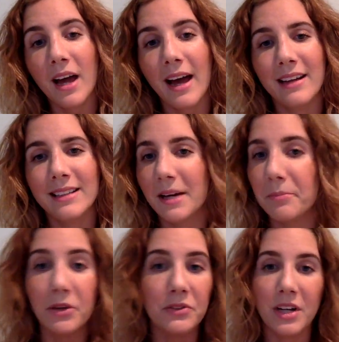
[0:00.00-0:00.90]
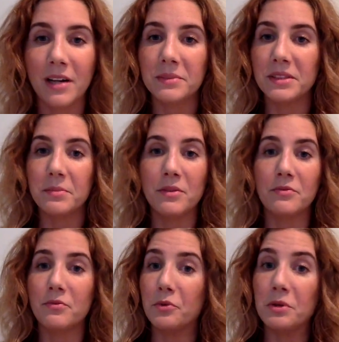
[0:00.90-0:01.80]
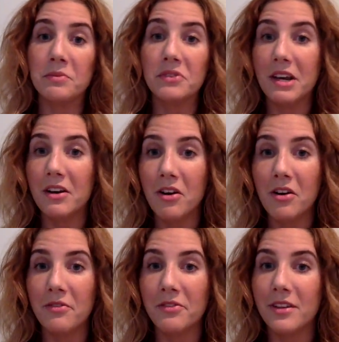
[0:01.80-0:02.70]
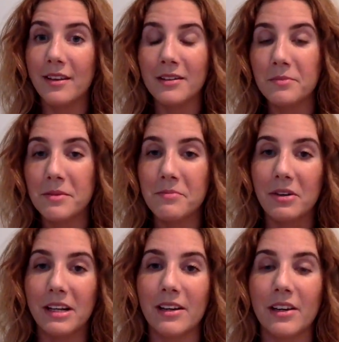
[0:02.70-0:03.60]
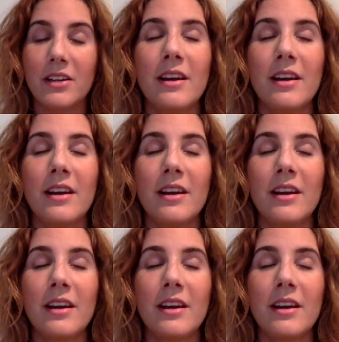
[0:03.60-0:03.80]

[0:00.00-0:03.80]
And yeah, both times it's been 40% off, so that's been pretty good.